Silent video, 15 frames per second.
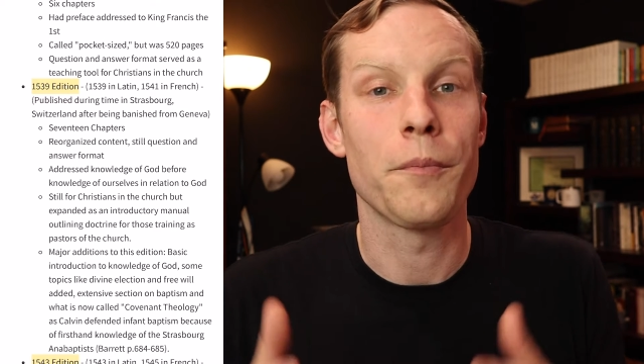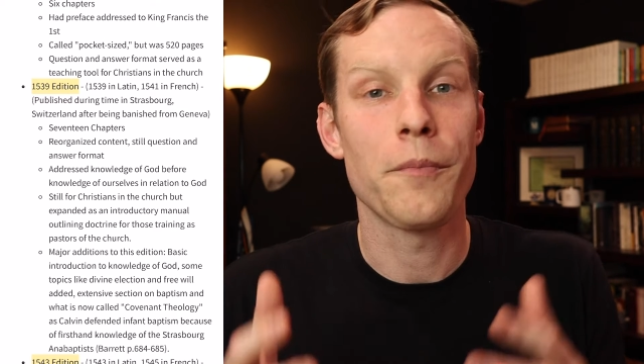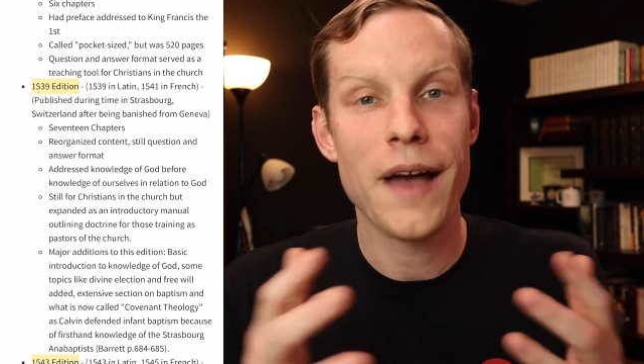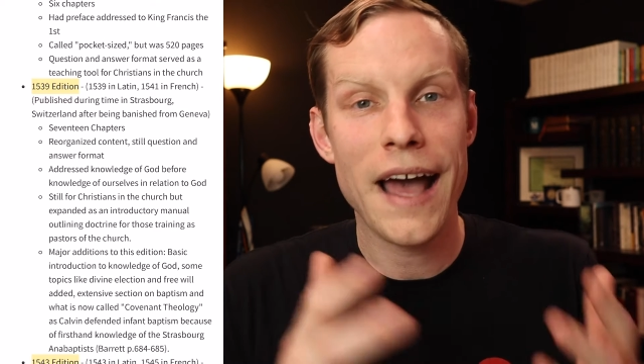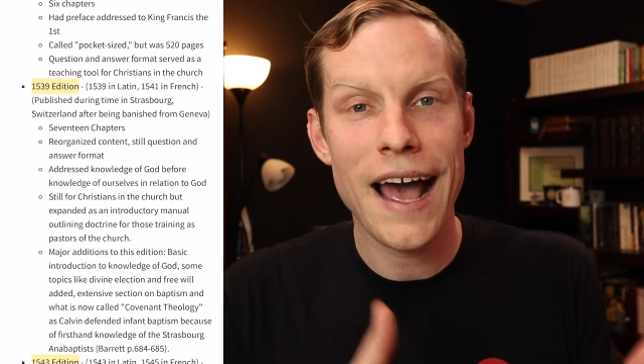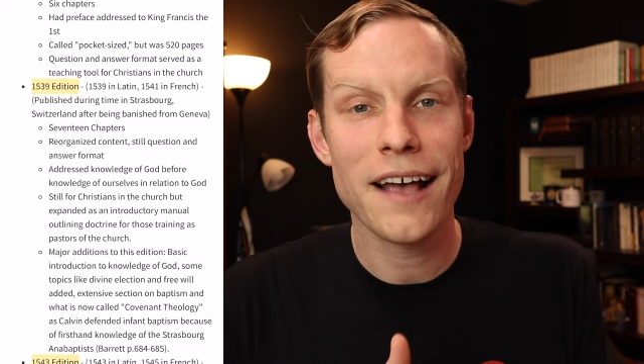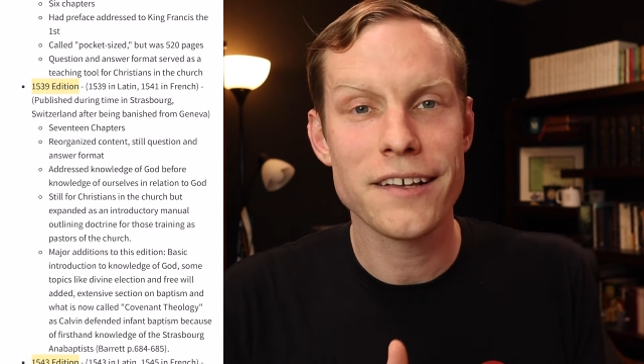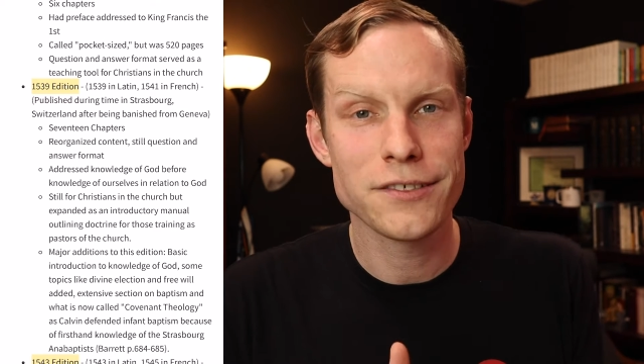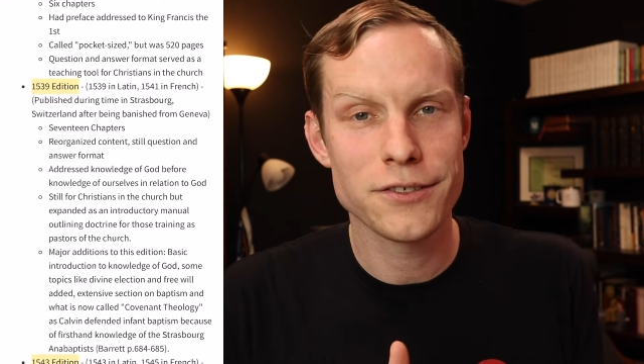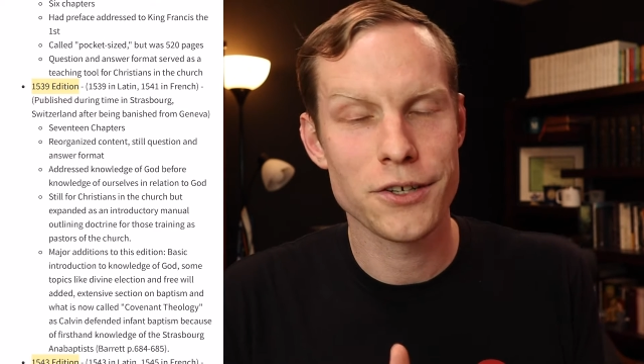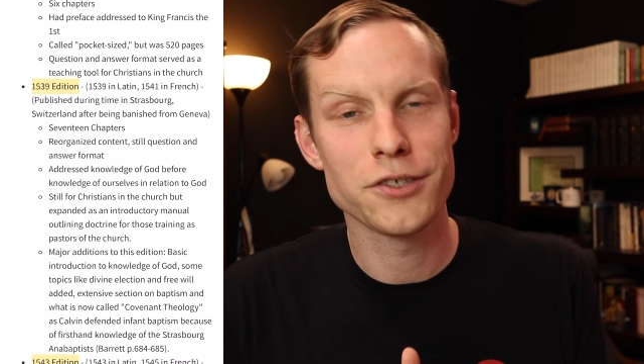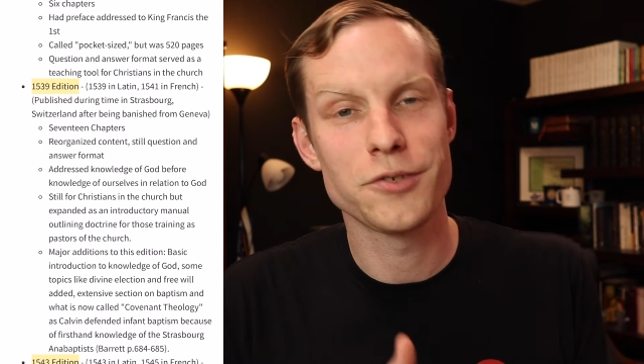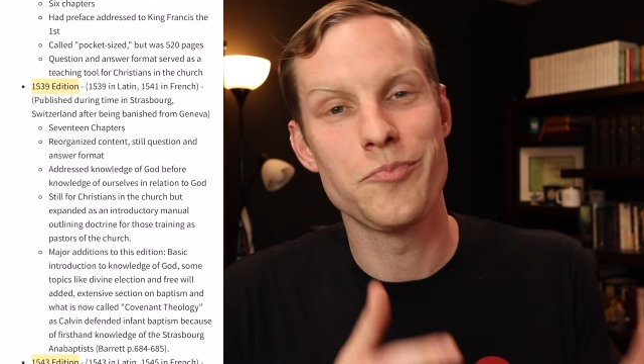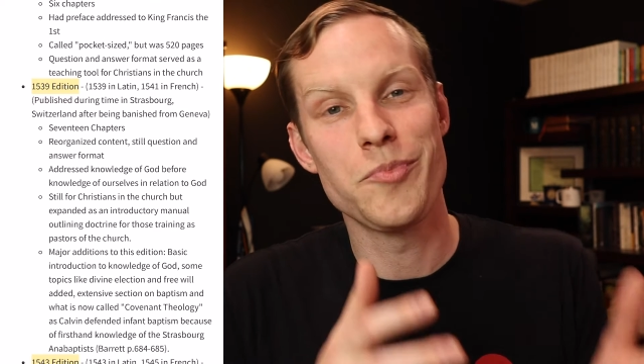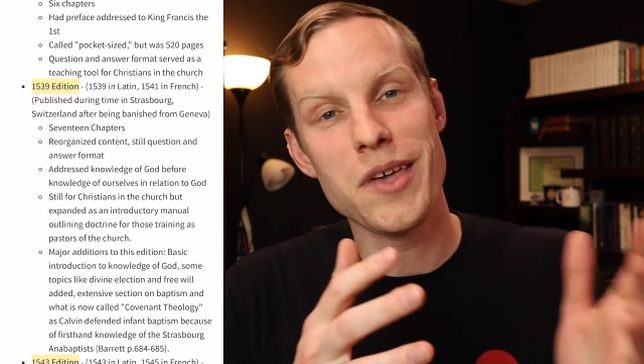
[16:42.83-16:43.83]

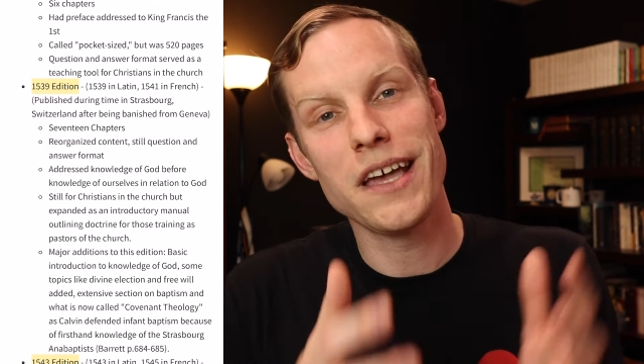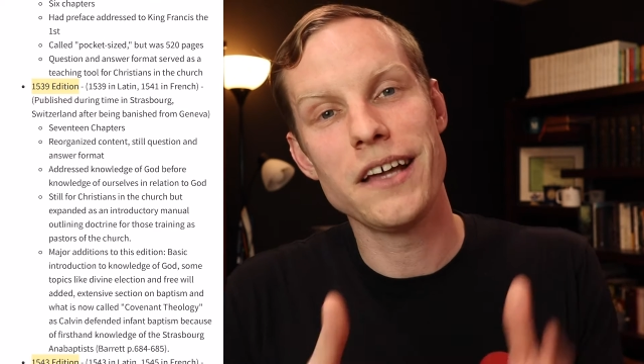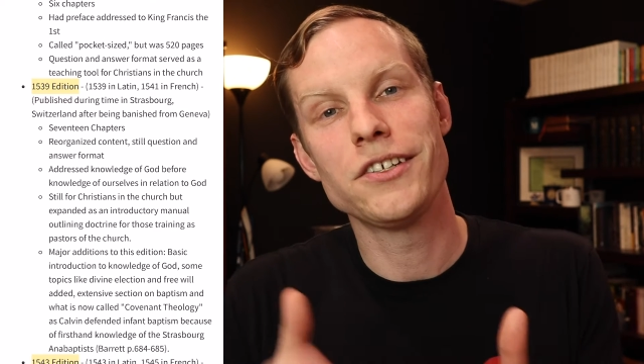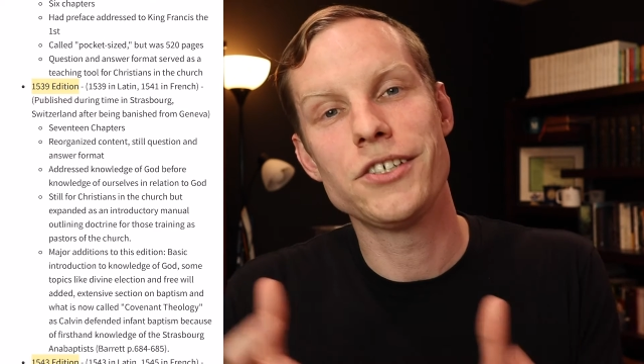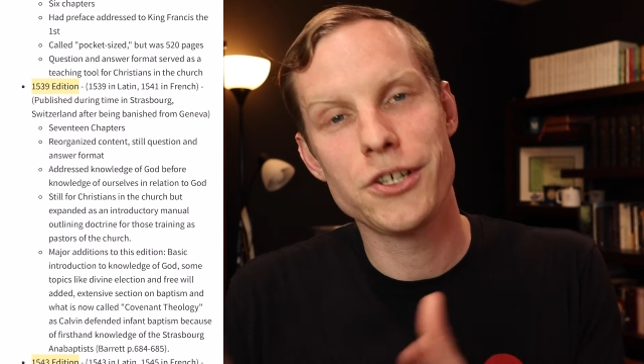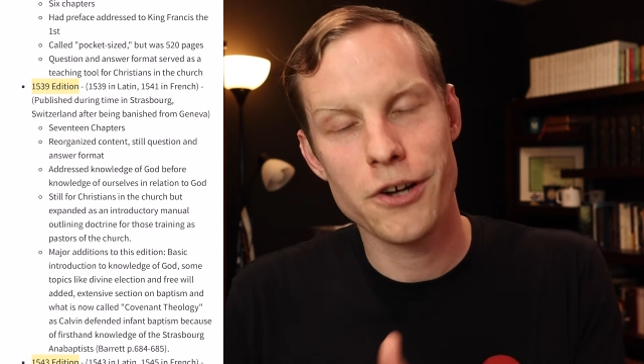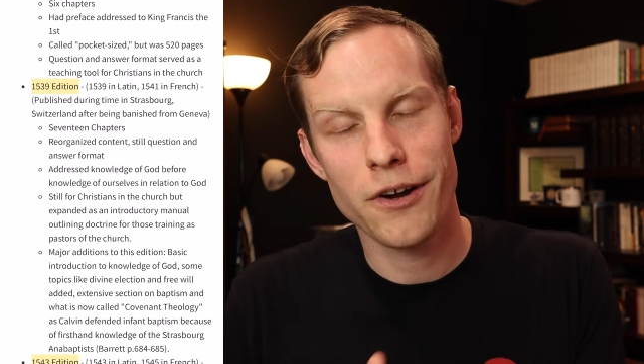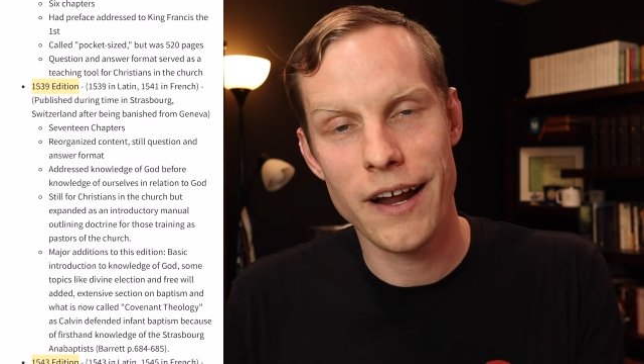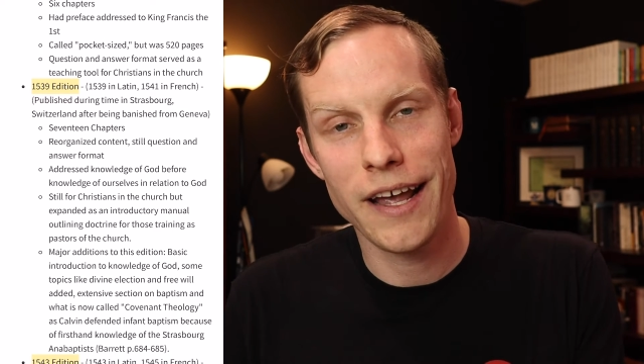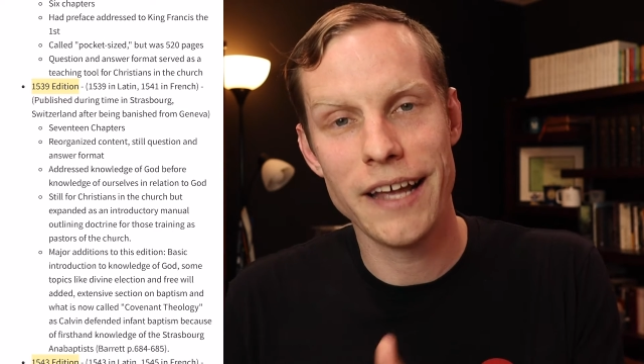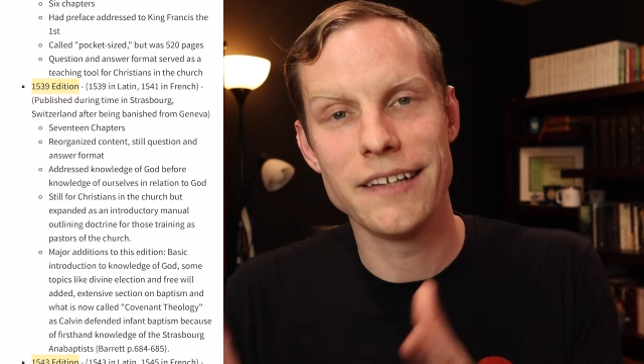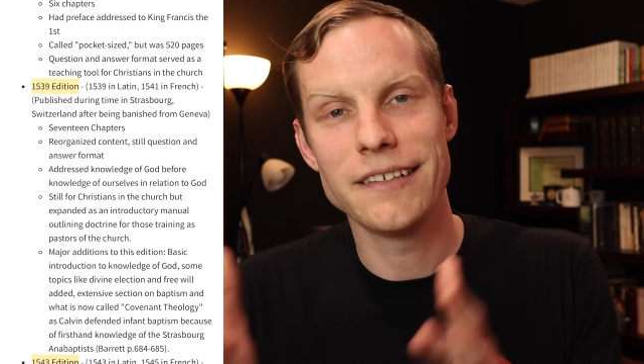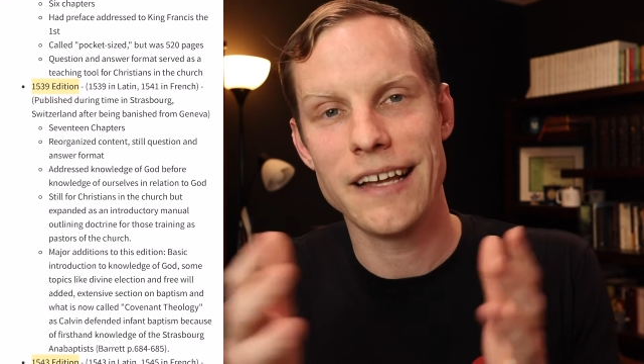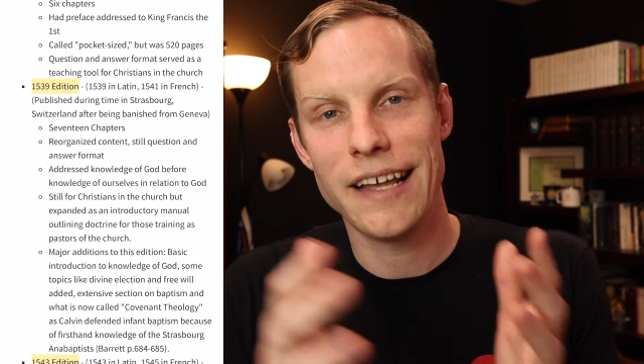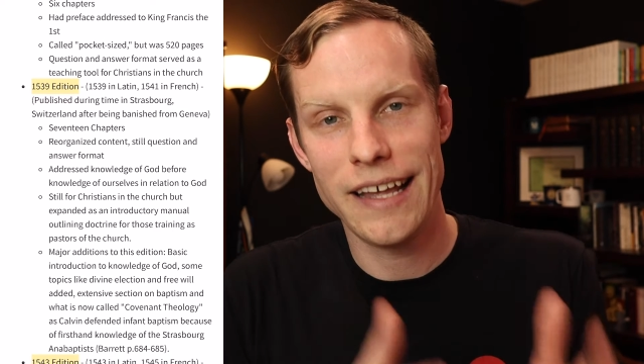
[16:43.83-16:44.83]
pastors being trained